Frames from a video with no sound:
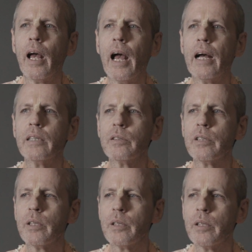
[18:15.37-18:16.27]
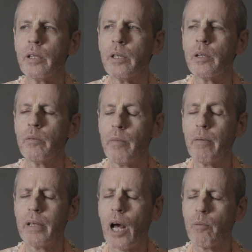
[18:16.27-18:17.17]
And
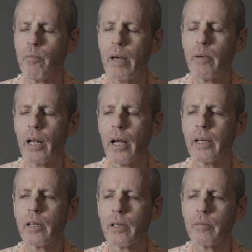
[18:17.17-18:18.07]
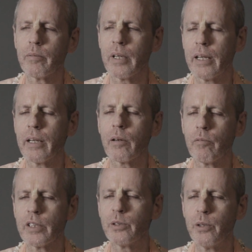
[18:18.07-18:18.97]
maybe not baby-like, but I think
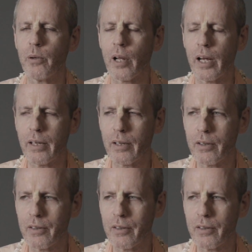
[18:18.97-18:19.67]
Vishnu-like.